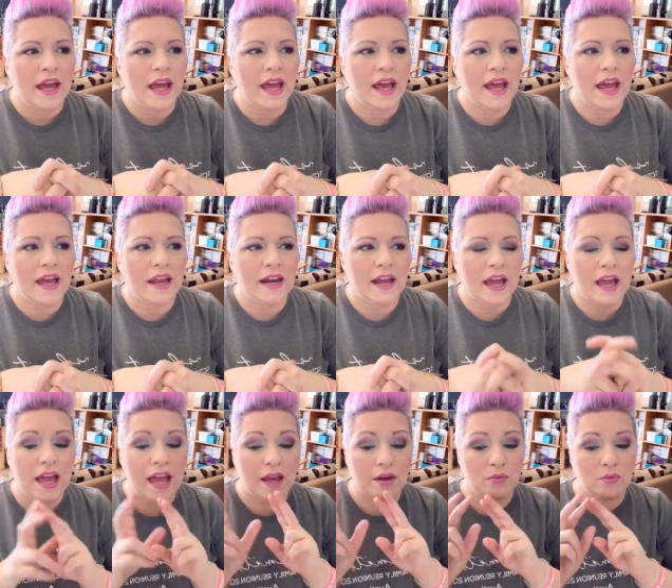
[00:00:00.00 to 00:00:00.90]
And I
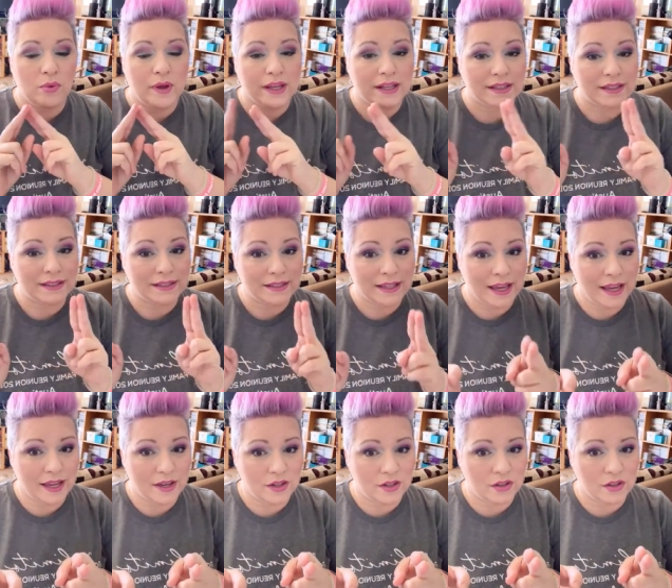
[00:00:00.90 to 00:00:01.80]
had wickless
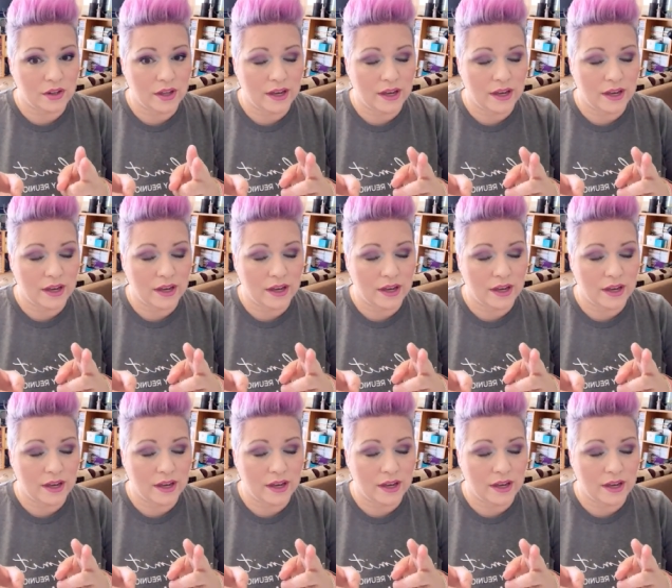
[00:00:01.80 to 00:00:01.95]
candle